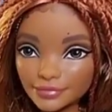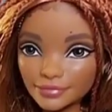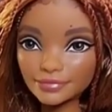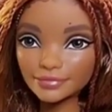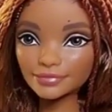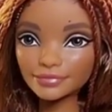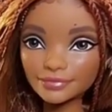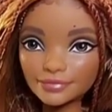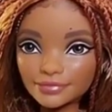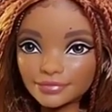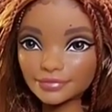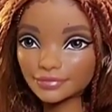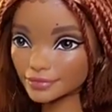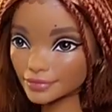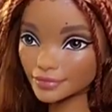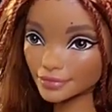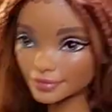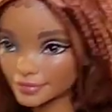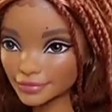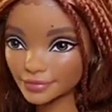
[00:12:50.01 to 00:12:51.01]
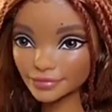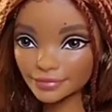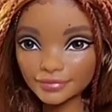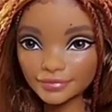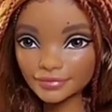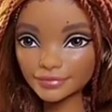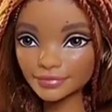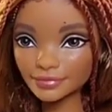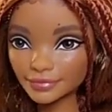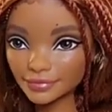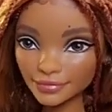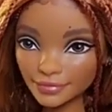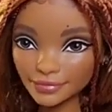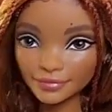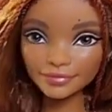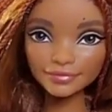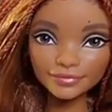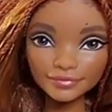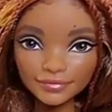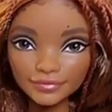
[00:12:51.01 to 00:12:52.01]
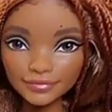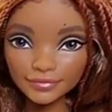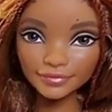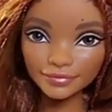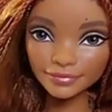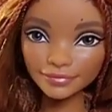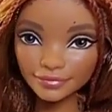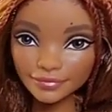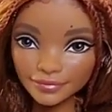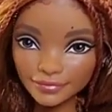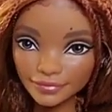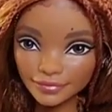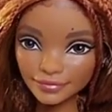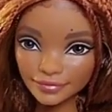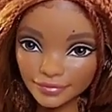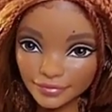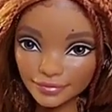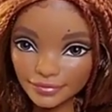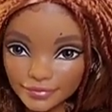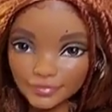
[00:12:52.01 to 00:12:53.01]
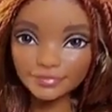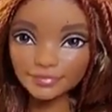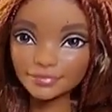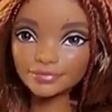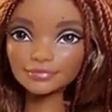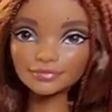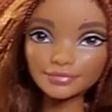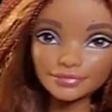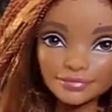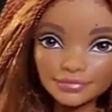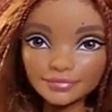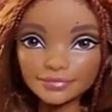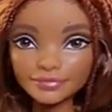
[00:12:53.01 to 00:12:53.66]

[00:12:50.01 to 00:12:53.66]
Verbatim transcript: is removable. It's strapless and it